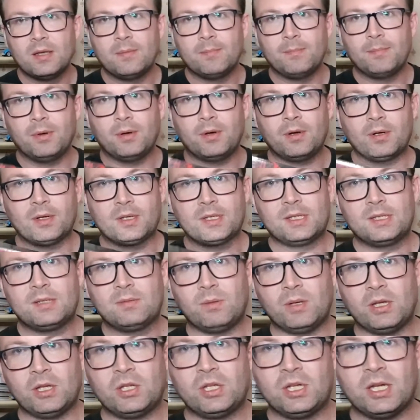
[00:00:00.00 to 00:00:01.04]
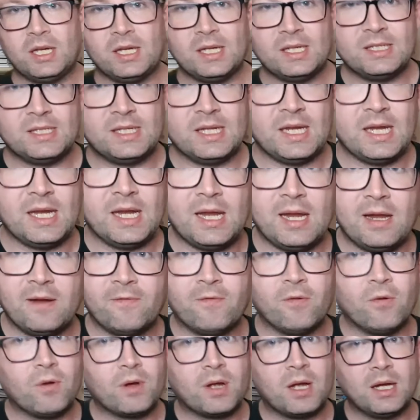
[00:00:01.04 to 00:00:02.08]
box, which is the
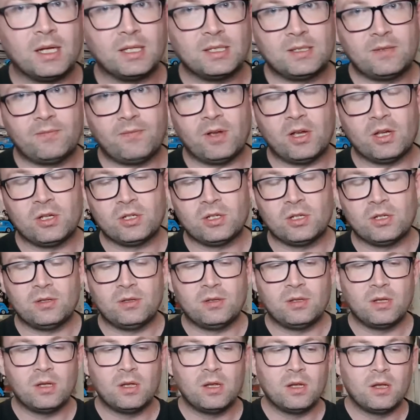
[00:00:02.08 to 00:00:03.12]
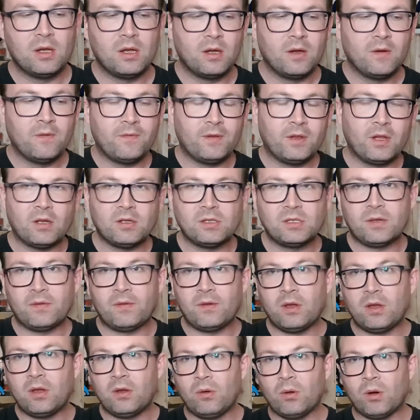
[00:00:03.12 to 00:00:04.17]
Full Guts version for those of
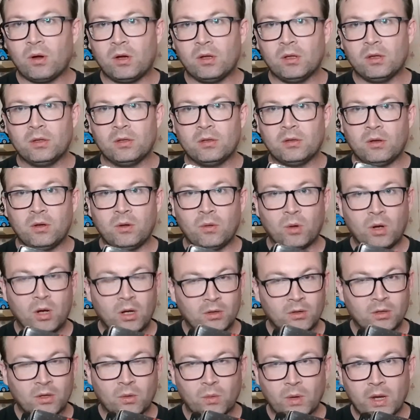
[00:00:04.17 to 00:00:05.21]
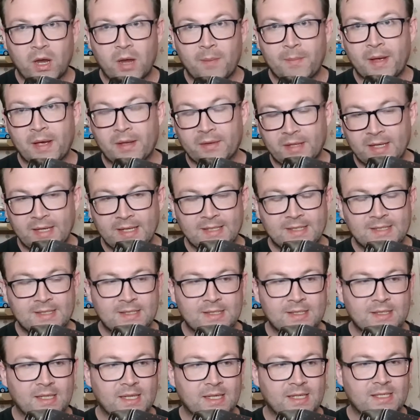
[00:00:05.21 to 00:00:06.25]
you who aren't, who aren't aware about
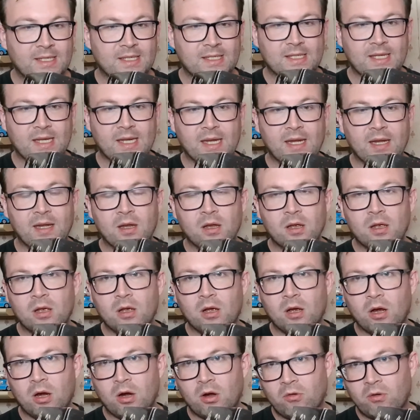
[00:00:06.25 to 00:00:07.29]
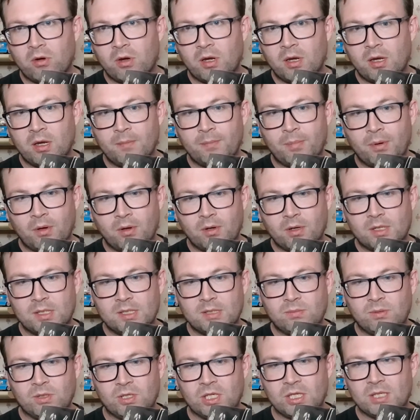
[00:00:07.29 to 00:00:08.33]
this, this is a horror
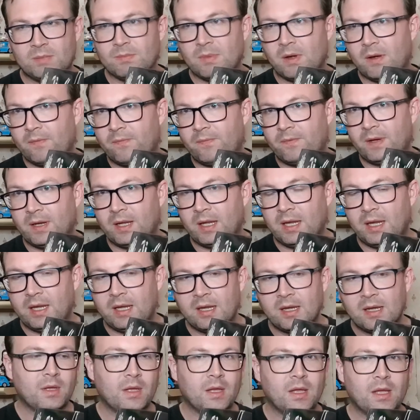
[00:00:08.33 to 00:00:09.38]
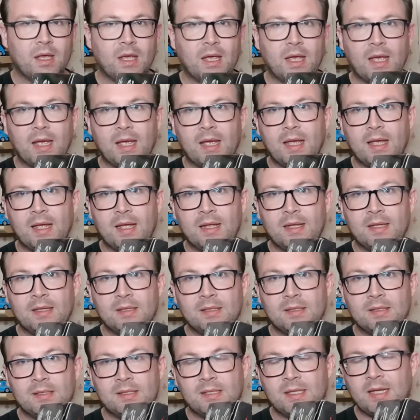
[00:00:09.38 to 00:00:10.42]
box which is monthly
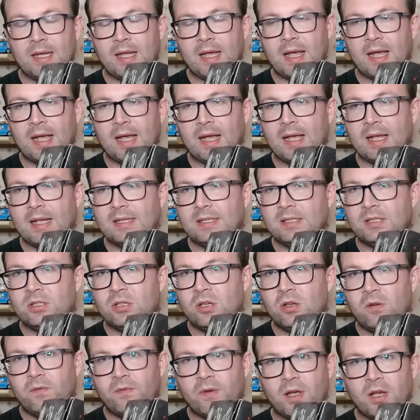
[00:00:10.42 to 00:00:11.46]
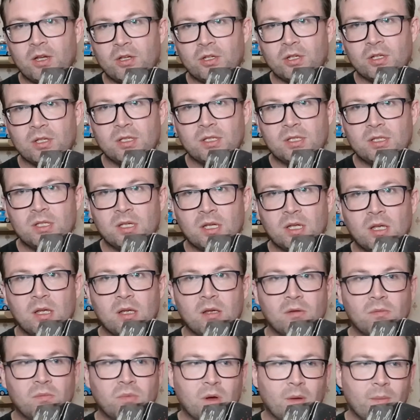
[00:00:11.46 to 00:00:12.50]
and it has two versions.
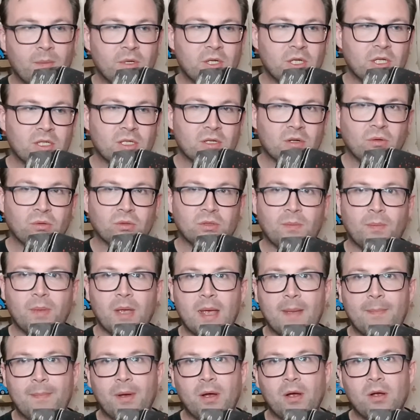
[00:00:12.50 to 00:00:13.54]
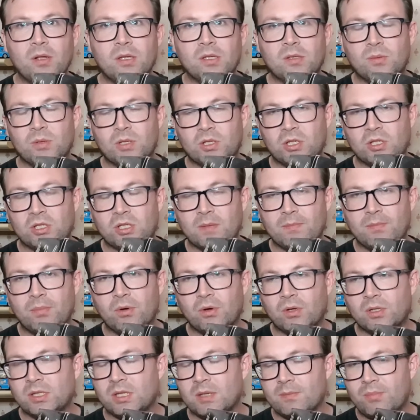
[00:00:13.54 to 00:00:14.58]
One which is called The Bare Bones, which is just the
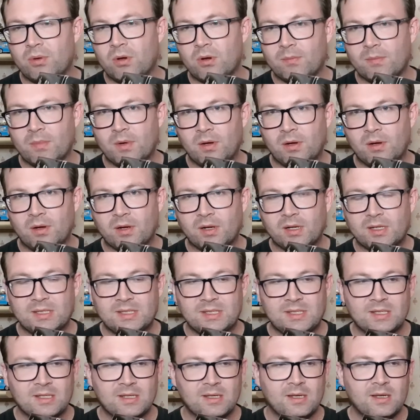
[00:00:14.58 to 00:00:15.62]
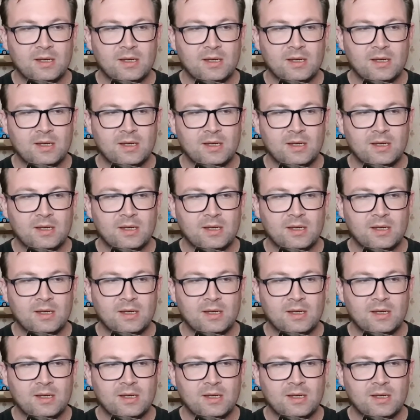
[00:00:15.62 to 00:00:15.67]
books and the bookmarks,